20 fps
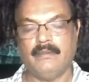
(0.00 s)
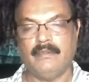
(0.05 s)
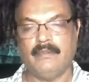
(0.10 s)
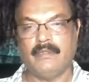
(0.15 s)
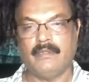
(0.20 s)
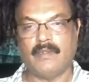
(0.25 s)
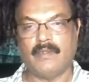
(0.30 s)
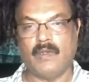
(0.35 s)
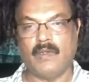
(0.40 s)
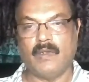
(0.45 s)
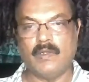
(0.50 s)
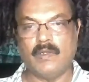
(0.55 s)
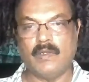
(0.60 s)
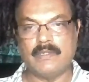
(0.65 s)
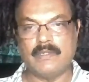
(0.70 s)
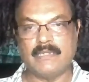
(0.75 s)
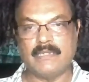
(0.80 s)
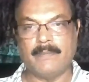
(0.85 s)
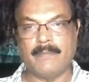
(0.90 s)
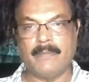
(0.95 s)

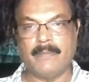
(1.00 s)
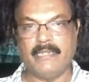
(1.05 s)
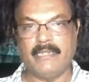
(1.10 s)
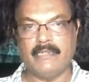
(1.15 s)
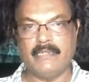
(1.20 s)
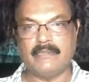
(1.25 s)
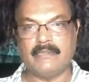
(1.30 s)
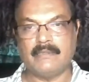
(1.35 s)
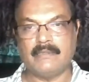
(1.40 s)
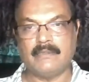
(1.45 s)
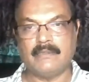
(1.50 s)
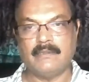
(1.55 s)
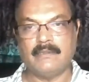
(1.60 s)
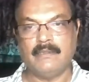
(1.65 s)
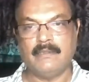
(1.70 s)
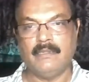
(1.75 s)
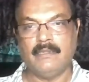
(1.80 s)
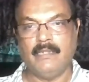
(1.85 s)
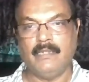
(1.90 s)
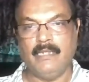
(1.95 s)
Concept is
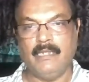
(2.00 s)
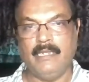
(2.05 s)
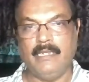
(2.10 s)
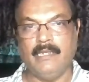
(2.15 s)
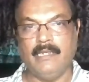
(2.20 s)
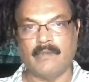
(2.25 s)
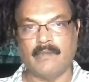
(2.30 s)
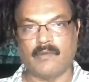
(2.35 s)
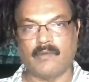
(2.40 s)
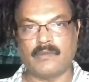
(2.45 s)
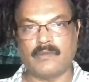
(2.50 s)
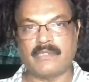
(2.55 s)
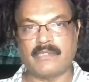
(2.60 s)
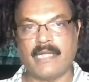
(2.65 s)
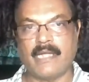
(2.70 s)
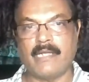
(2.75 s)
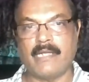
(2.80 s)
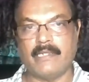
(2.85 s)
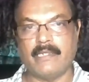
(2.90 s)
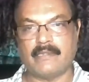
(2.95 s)

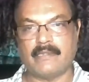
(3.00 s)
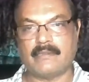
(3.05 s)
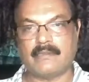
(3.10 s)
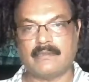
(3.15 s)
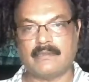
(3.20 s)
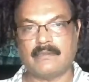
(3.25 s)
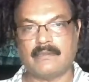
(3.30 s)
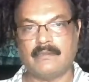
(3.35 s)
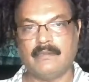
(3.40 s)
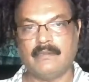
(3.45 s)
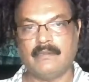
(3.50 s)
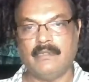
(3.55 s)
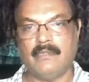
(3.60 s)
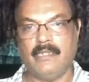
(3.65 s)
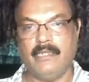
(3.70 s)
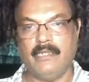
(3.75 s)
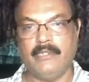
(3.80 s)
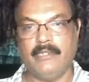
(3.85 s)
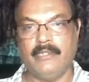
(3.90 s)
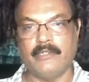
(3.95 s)
electrostatics.
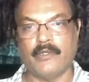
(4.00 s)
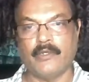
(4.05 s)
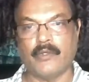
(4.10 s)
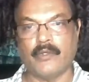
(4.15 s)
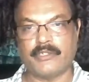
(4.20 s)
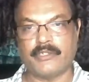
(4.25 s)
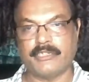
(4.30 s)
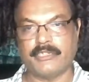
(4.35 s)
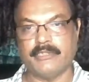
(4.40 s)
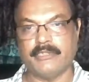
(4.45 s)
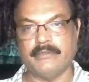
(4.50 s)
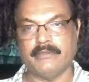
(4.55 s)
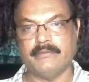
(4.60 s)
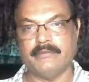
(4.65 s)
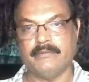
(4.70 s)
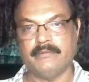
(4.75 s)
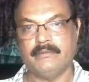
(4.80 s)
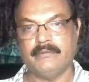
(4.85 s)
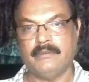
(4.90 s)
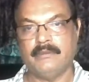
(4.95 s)
Introduction.
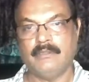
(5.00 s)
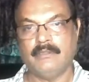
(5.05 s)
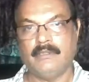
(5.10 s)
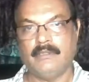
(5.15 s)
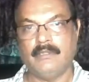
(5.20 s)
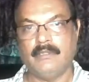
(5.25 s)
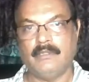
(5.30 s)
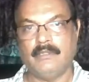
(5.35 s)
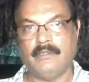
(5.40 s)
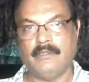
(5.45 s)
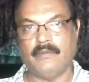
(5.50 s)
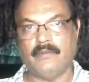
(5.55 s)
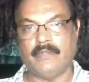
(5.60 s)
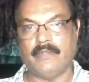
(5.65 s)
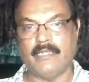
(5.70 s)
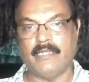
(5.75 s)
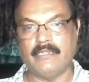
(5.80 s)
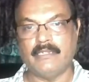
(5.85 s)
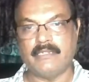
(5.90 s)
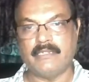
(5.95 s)
You
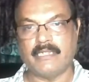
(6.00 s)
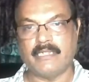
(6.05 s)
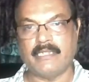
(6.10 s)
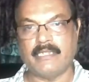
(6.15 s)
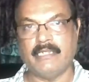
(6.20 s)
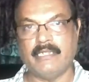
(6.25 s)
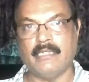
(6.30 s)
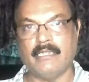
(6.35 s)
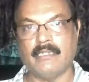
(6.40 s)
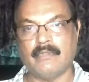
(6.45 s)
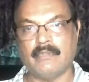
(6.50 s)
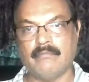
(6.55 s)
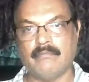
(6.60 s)
can check here